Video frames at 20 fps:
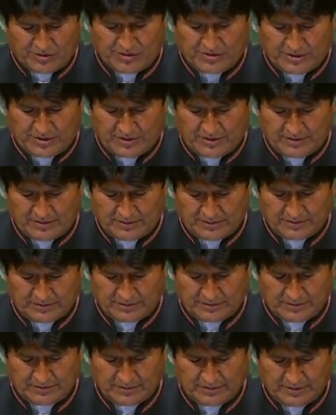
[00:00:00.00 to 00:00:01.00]
the
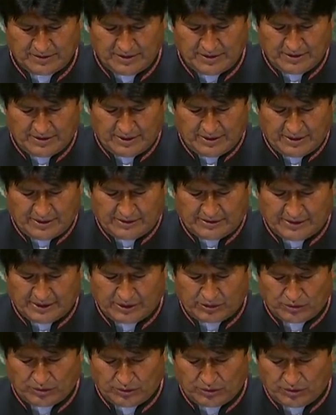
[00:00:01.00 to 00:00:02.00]
men, women, and
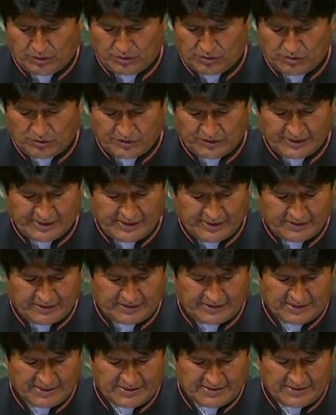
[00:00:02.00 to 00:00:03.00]
children
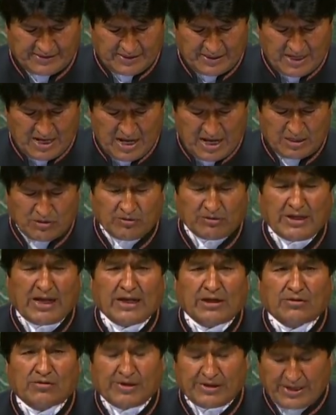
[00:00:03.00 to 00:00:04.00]
throughout the
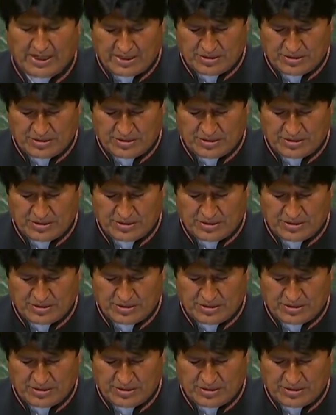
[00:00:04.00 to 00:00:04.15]
world,